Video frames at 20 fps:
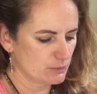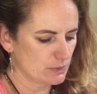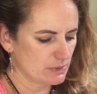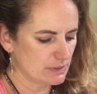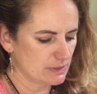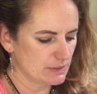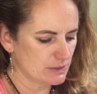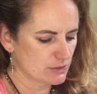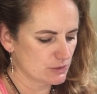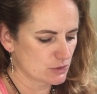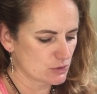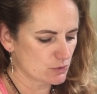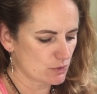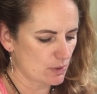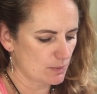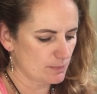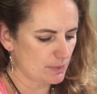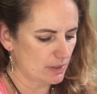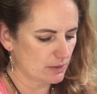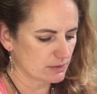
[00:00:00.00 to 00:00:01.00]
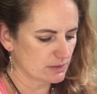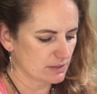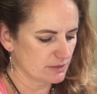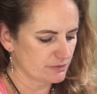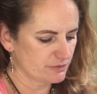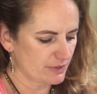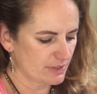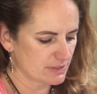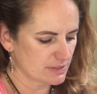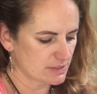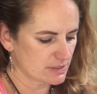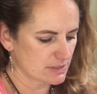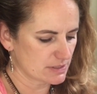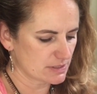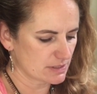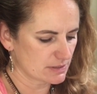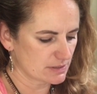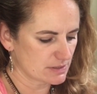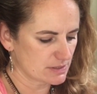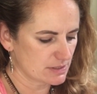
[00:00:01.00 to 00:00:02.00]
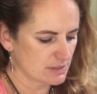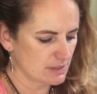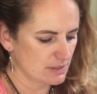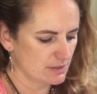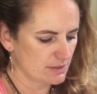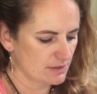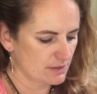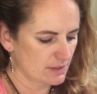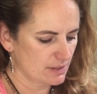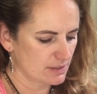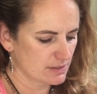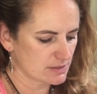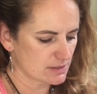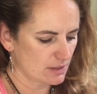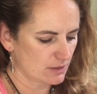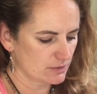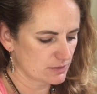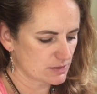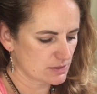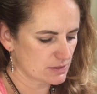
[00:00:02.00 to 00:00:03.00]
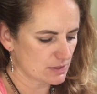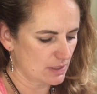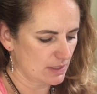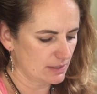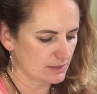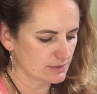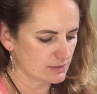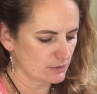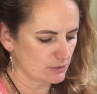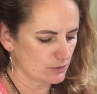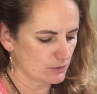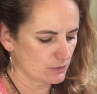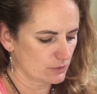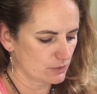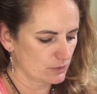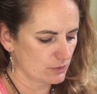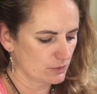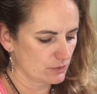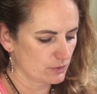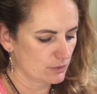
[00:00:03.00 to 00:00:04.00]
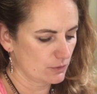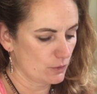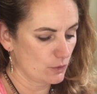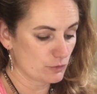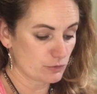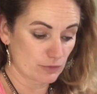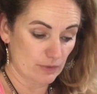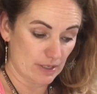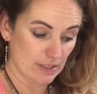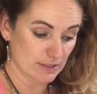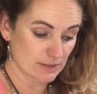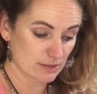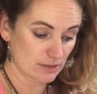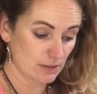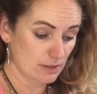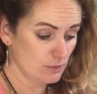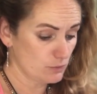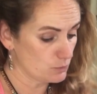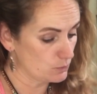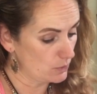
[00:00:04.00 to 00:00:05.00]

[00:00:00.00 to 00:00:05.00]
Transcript: we need to drop our defenses and see things outside or of right and